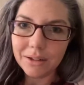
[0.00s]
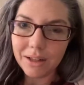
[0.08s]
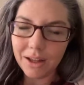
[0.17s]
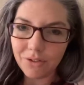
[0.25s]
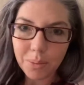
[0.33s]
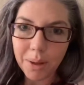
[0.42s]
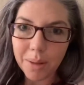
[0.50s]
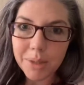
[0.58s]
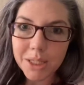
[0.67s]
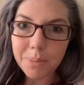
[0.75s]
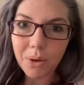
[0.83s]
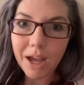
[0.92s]
if the public
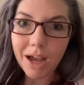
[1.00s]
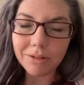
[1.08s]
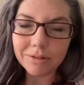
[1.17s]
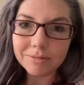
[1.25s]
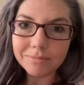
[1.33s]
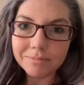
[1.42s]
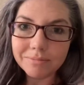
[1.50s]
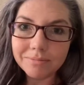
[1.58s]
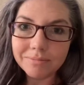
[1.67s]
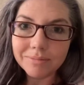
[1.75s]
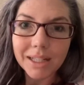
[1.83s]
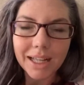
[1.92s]
spoke out,
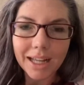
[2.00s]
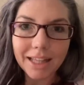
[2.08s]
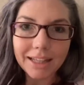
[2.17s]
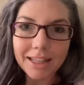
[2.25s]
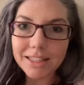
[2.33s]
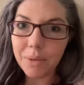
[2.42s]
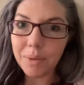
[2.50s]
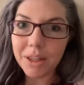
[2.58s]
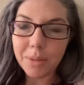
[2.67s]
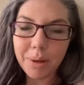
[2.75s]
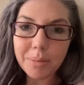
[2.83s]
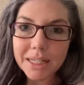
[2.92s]
and they see what the
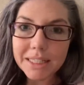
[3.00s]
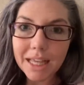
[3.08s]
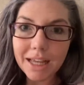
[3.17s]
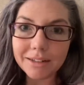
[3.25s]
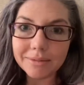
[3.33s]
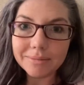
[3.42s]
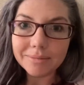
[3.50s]
public said,